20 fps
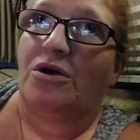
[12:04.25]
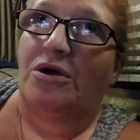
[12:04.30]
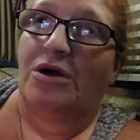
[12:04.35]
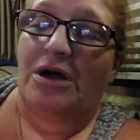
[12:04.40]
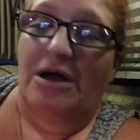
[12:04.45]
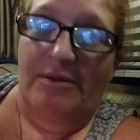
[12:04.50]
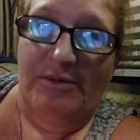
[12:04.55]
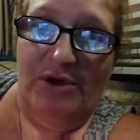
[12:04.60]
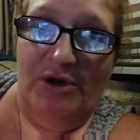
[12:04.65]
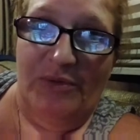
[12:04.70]

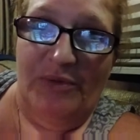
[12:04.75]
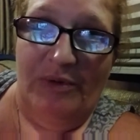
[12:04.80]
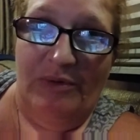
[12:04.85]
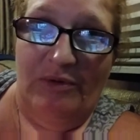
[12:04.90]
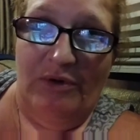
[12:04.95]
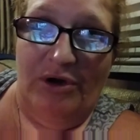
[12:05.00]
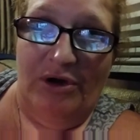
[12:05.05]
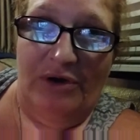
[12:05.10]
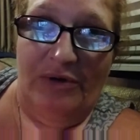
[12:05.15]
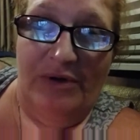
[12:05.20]
I'm not going to be able
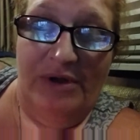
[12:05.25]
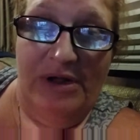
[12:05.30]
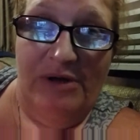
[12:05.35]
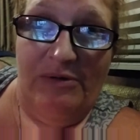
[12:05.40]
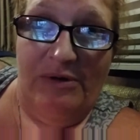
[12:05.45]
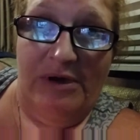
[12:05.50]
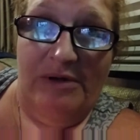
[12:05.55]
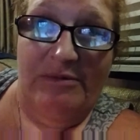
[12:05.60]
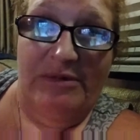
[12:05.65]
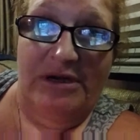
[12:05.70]
to go
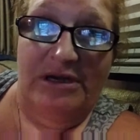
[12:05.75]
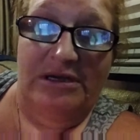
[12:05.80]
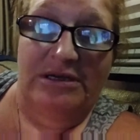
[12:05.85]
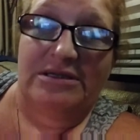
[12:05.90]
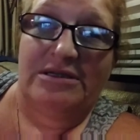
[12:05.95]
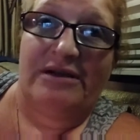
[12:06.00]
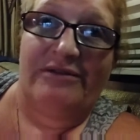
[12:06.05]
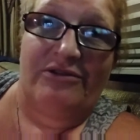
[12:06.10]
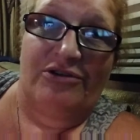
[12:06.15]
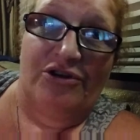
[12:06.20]
anyway because I
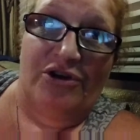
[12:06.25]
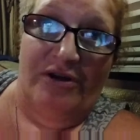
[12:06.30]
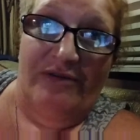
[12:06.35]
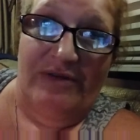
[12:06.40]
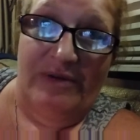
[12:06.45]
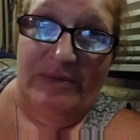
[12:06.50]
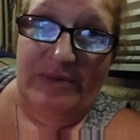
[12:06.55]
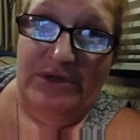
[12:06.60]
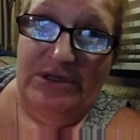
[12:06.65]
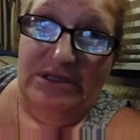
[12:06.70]
have to drive
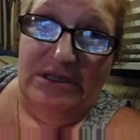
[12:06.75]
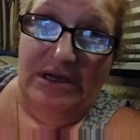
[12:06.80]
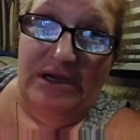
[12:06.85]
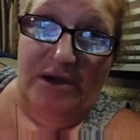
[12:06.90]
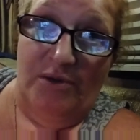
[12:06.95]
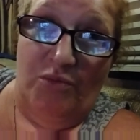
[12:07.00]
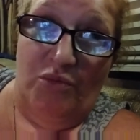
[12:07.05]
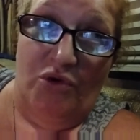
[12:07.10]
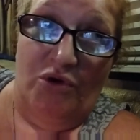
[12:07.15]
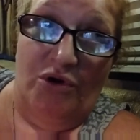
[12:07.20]
Emmett to the
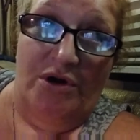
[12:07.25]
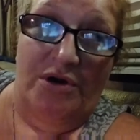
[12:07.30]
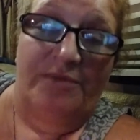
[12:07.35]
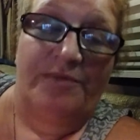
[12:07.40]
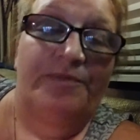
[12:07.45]
airport.